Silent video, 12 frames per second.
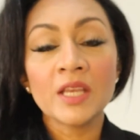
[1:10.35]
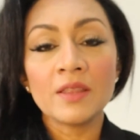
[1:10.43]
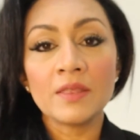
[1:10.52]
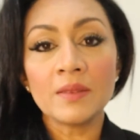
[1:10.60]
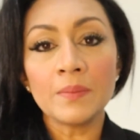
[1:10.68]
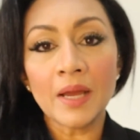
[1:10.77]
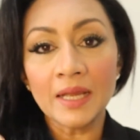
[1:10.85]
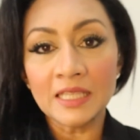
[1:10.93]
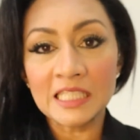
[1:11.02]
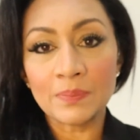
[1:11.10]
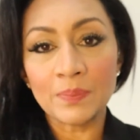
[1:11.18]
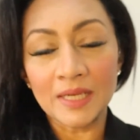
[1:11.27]
The
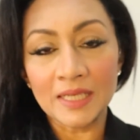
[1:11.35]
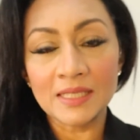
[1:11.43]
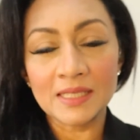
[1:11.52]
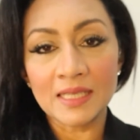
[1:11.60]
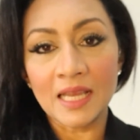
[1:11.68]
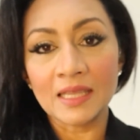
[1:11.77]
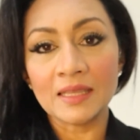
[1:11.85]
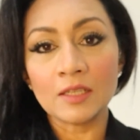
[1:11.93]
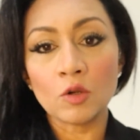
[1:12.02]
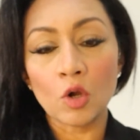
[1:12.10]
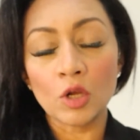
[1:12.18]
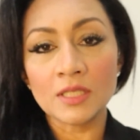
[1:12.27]
mind splits and
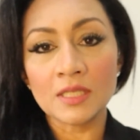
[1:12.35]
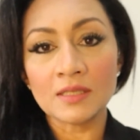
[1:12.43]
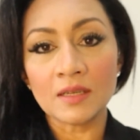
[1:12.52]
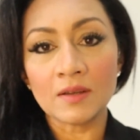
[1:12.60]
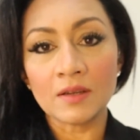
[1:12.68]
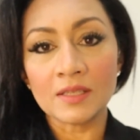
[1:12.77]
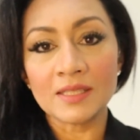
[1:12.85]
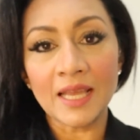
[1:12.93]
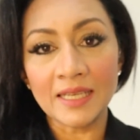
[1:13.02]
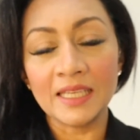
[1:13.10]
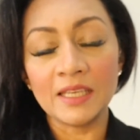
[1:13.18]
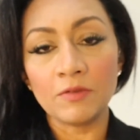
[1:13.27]
causes a, a
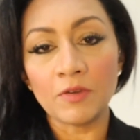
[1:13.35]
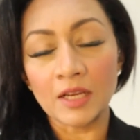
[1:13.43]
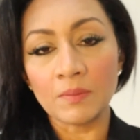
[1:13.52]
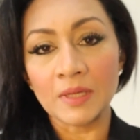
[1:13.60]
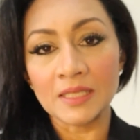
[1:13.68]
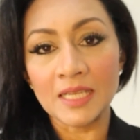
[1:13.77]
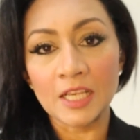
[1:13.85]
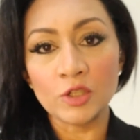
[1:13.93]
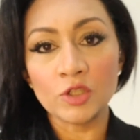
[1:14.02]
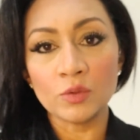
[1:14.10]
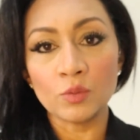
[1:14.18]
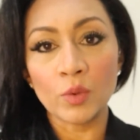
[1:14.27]
psyche
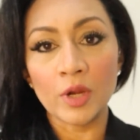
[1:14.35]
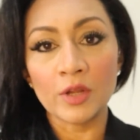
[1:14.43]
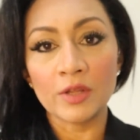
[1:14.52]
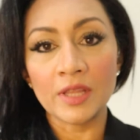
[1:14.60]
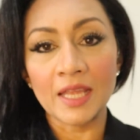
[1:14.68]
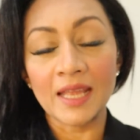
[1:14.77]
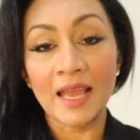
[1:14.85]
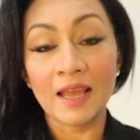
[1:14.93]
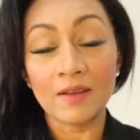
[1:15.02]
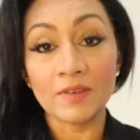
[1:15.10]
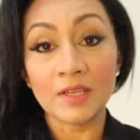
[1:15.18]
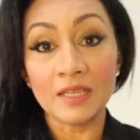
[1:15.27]
fragmentation where they
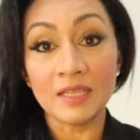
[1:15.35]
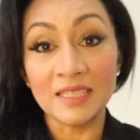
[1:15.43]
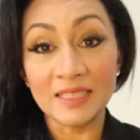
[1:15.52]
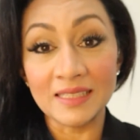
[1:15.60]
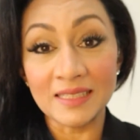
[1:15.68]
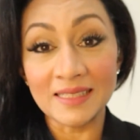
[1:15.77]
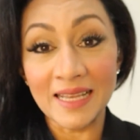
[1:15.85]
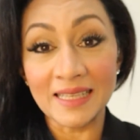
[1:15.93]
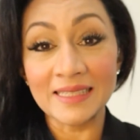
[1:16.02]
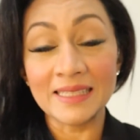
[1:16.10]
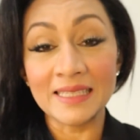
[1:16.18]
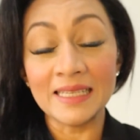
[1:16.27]
have an
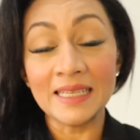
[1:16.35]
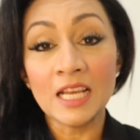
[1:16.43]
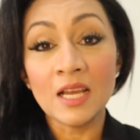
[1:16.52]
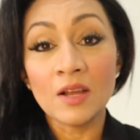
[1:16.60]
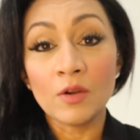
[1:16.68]
intensely